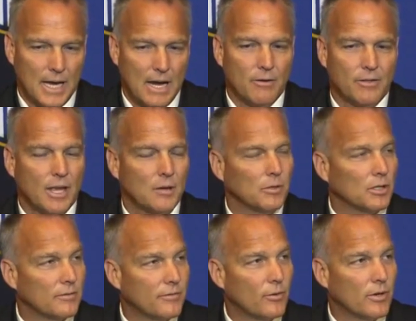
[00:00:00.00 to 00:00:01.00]
Everything I'm
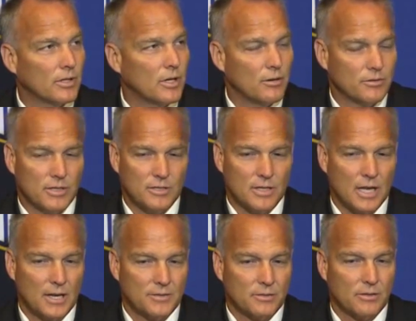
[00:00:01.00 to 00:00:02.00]
looking for in a coach, these
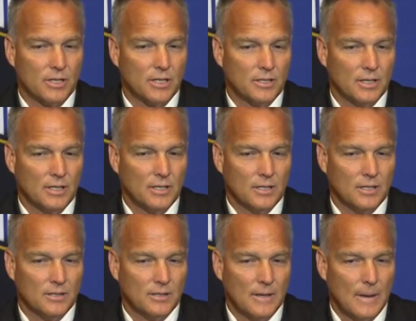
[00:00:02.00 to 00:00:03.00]
guys are it, and
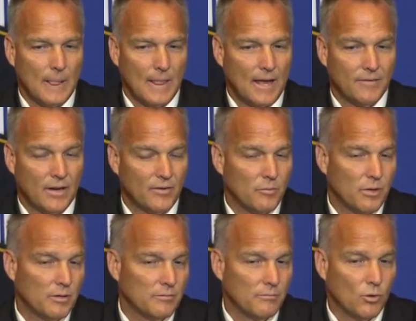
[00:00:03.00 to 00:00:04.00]
I've never
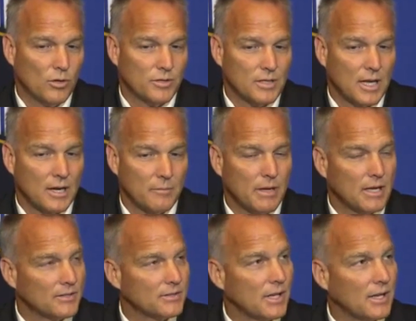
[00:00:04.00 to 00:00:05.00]
been more excited
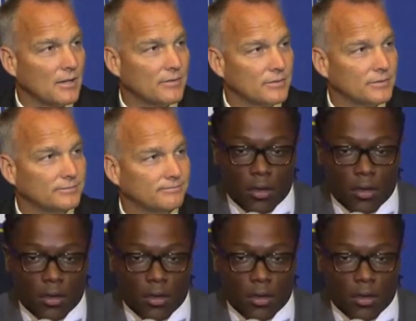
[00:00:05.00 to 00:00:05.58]
about a staff.